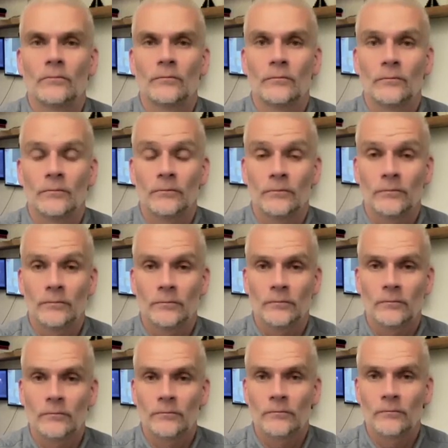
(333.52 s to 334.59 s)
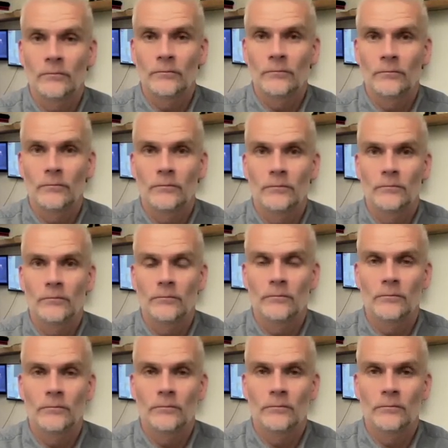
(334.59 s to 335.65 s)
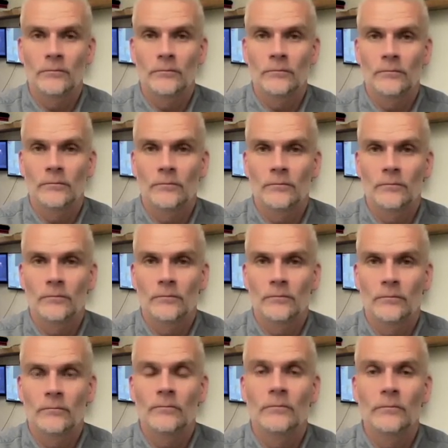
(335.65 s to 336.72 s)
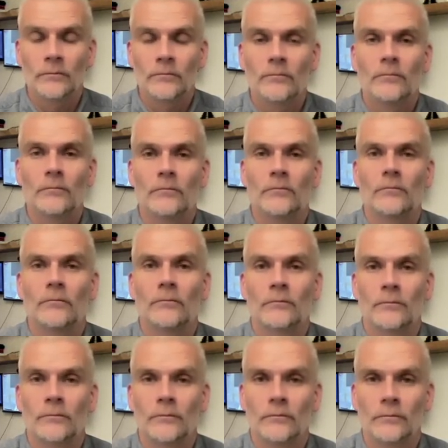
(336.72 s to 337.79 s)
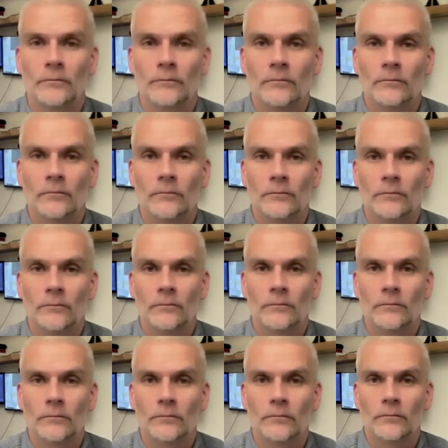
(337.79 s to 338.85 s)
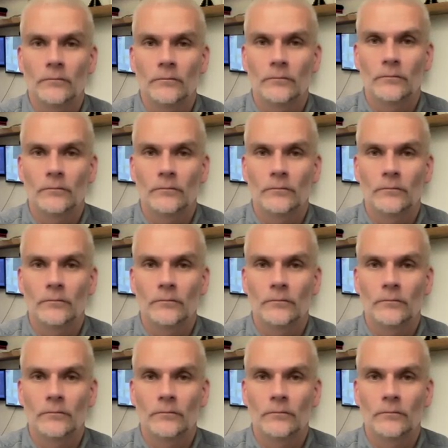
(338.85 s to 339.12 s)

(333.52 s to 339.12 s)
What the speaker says: [no speech]